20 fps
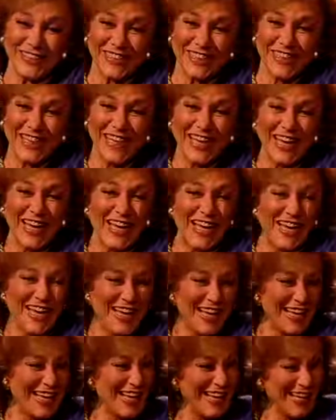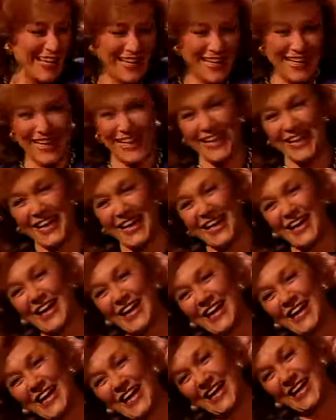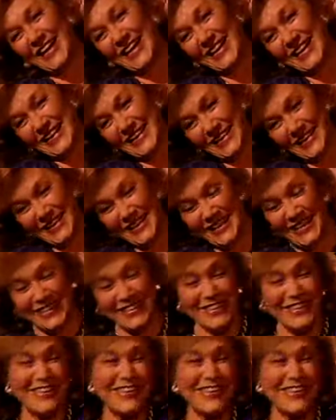Yeah, please do. You can say it in French if it's naughty. Go ahead, I